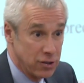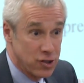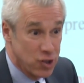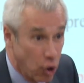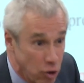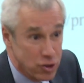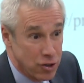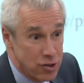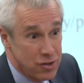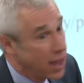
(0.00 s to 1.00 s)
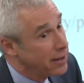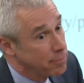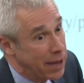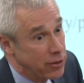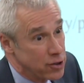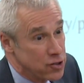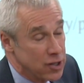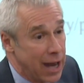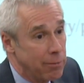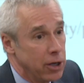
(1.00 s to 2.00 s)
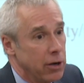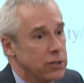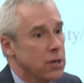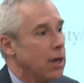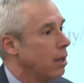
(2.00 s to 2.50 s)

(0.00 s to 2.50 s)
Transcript: soldiers, not by their cyber units,